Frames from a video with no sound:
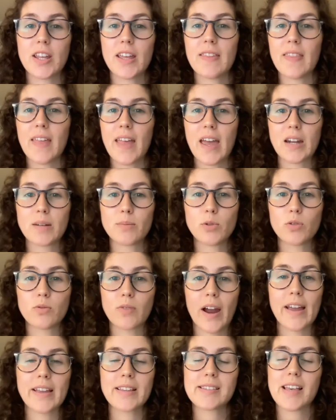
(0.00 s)
in the animal
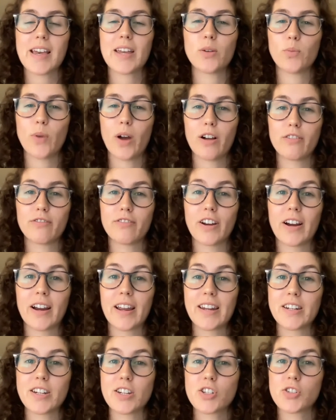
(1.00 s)
rights and welfare
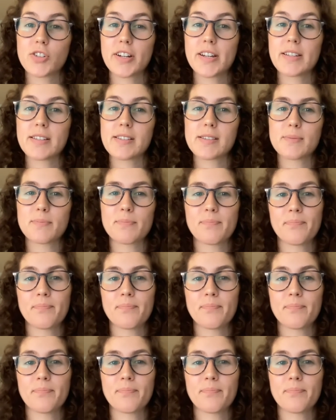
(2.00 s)
industries.